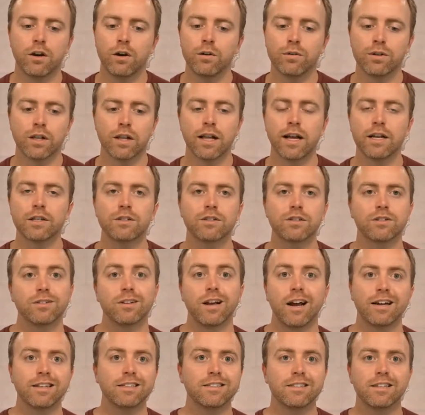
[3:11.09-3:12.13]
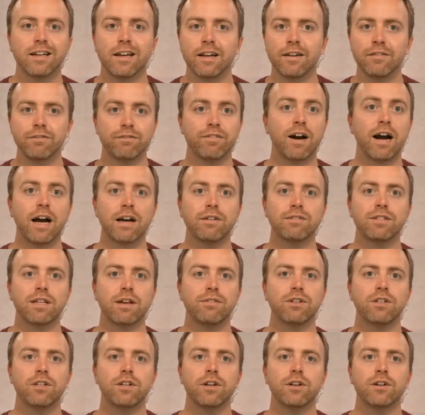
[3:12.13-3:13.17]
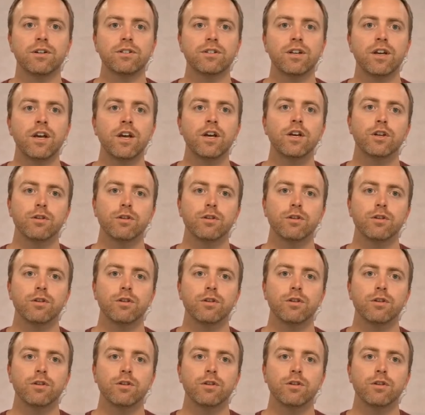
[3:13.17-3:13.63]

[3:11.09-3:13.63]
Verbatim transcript: over the last, I'd say, five, seven years,